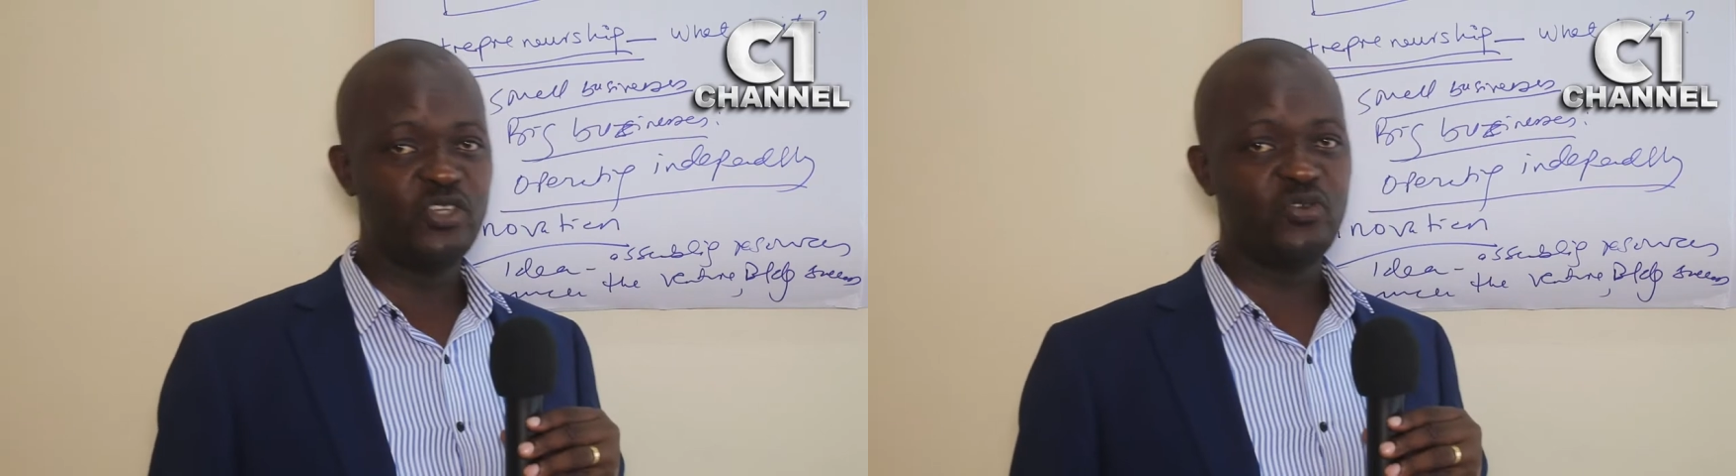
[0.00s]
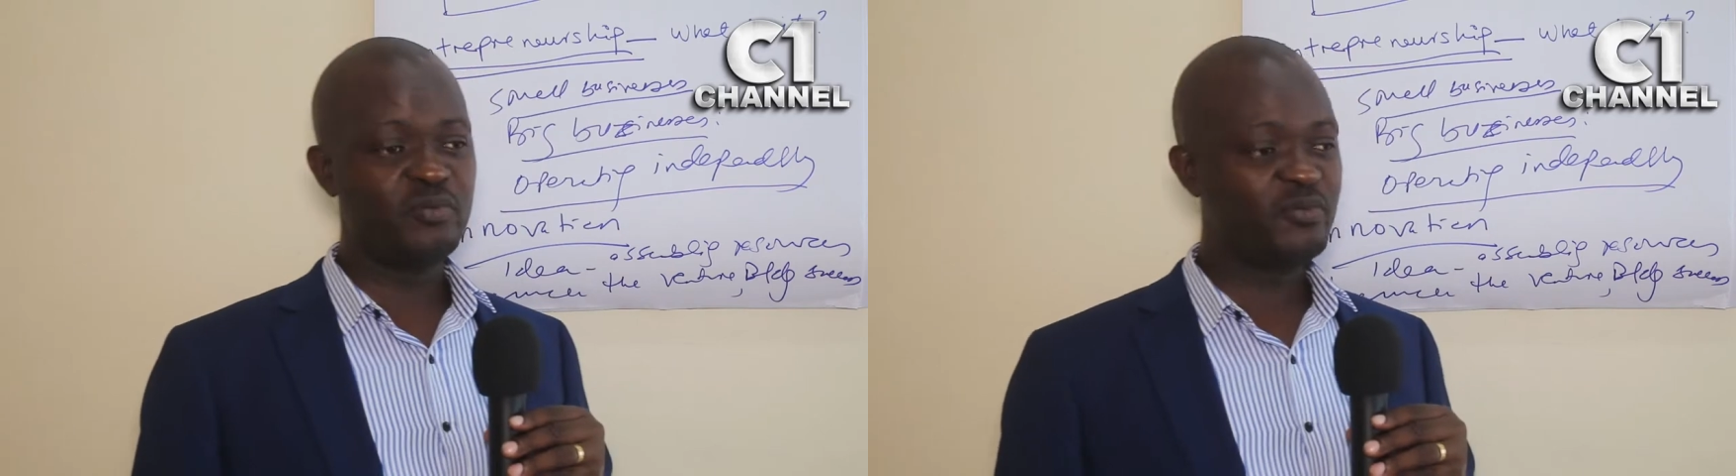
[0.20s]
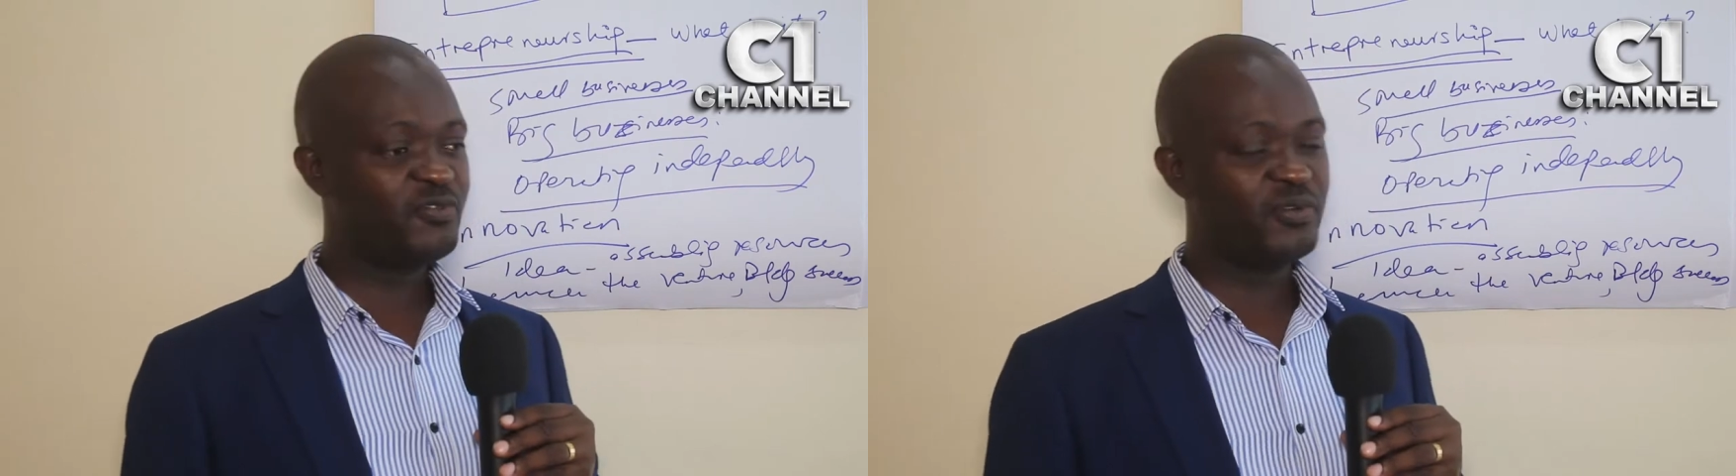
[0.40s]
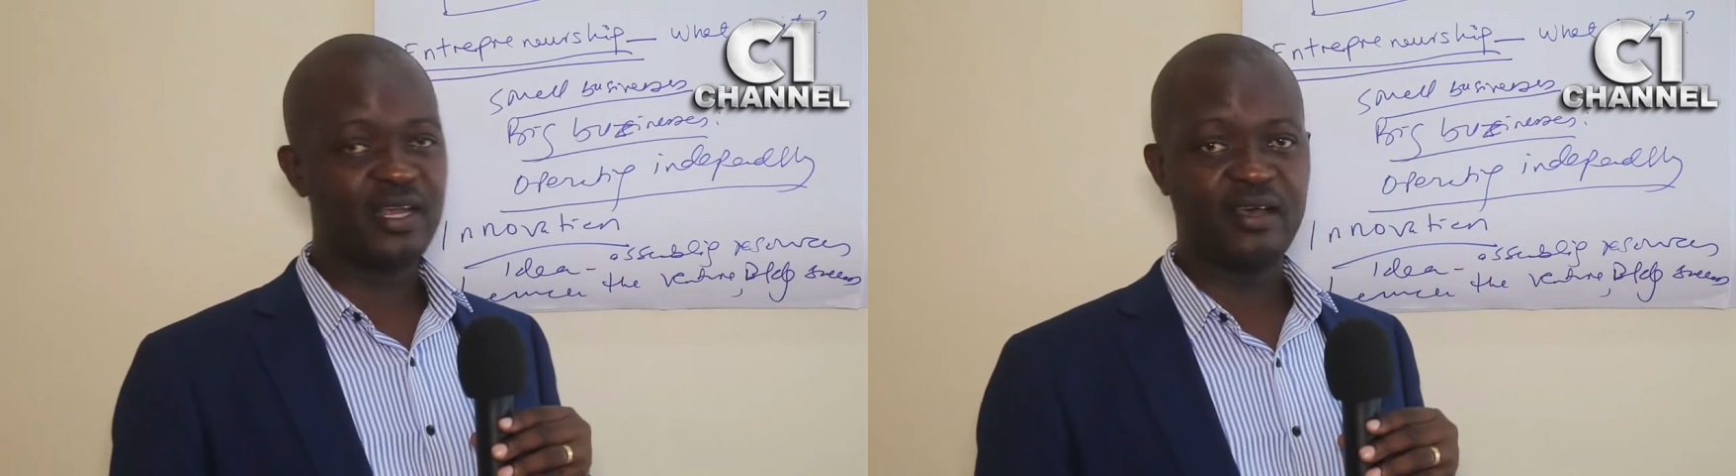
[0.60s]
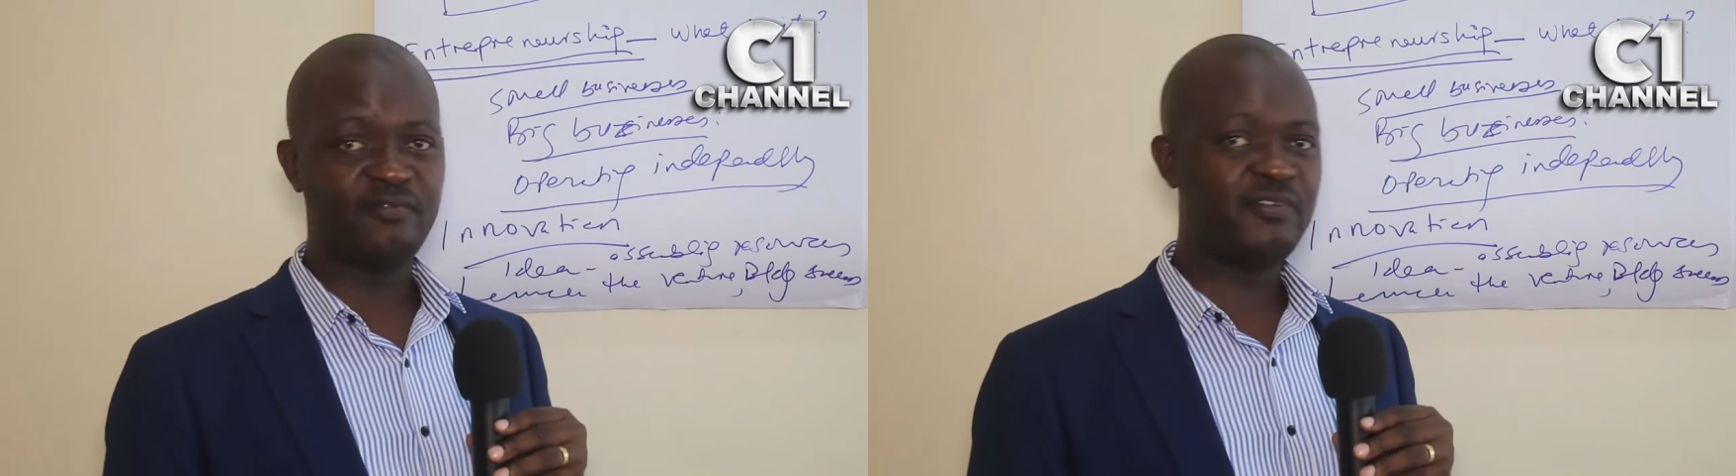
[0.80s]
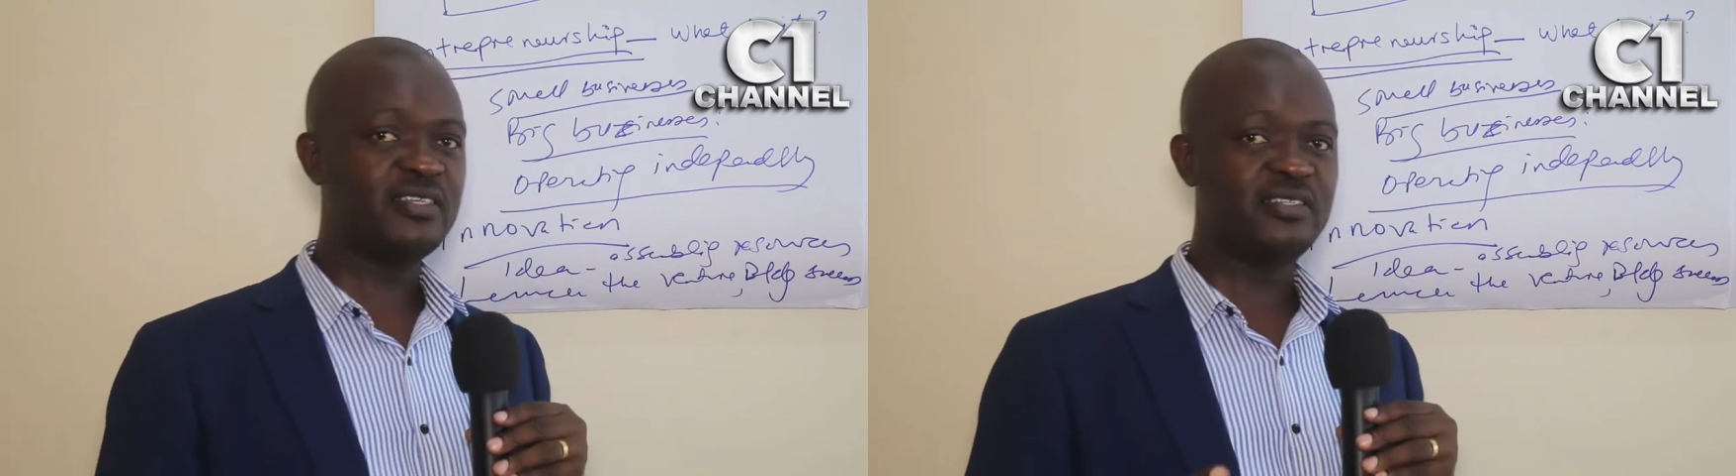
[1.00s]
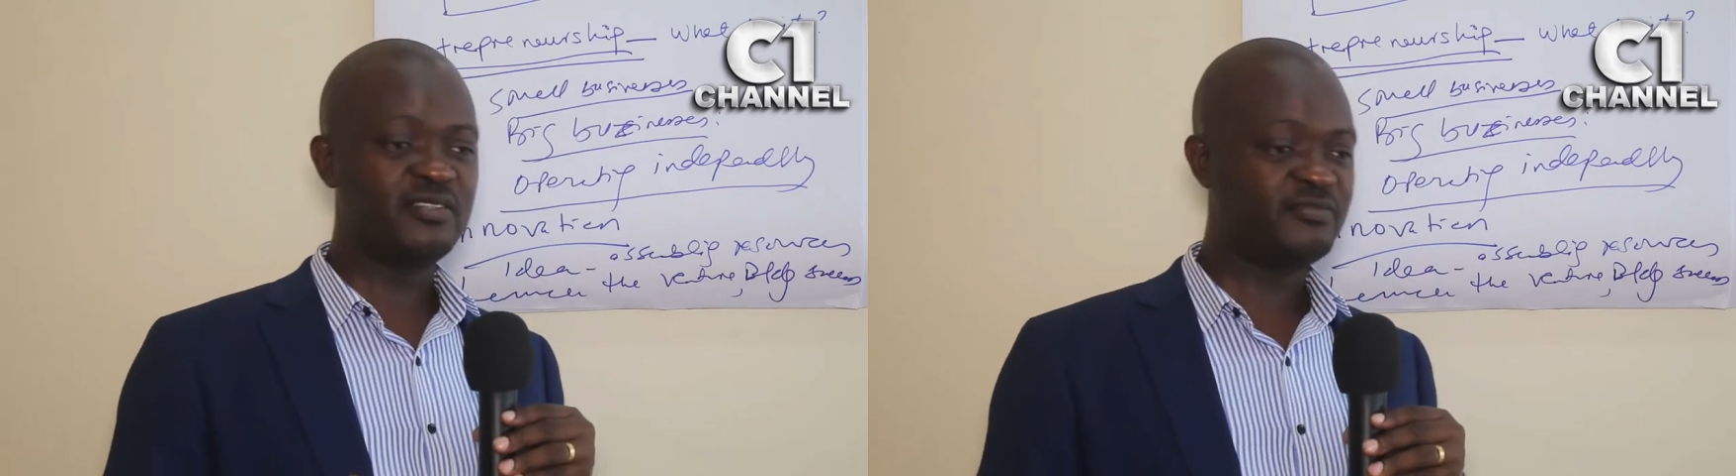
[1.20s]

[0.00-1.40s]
remove your fancy